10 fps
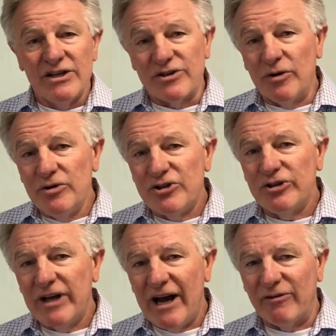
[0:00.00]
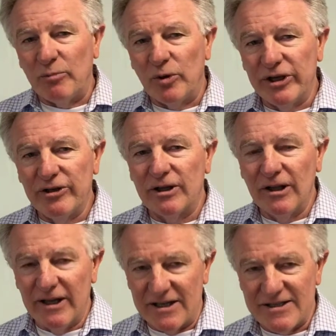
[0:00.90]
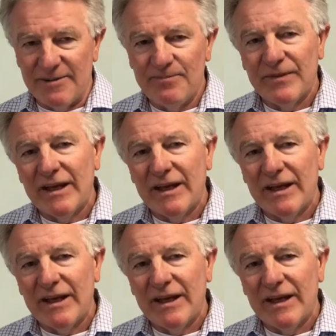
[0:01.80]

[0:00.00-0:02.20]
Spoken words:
So you should have a pretty good list.